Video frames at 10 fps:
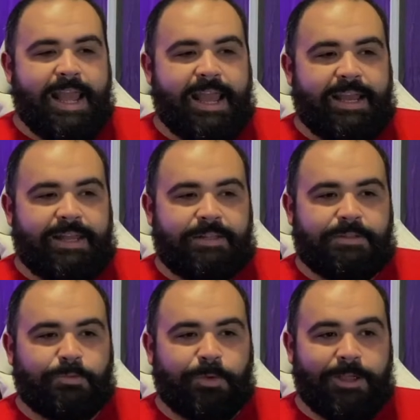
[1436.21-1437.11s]

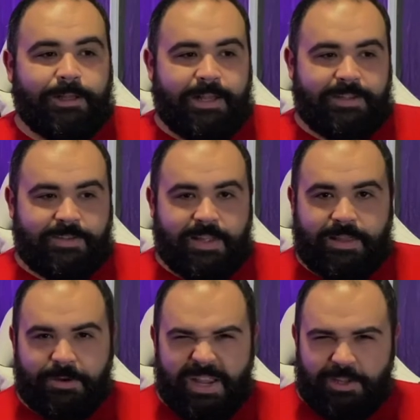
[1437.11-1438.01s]
and realize that
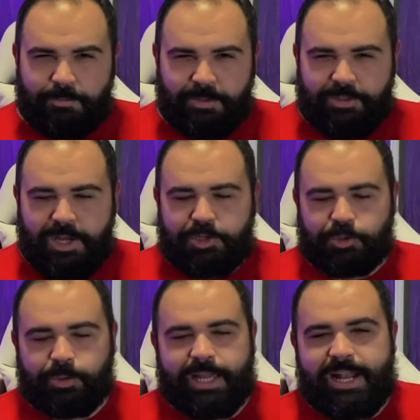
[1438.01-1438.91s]
there is
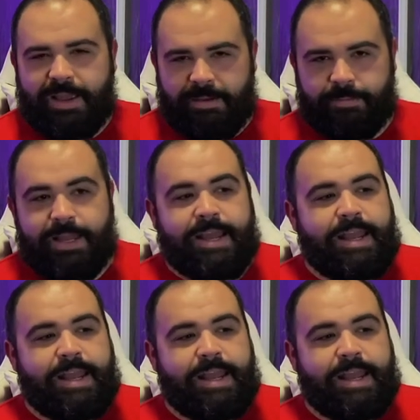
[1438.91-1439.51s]
potential in him.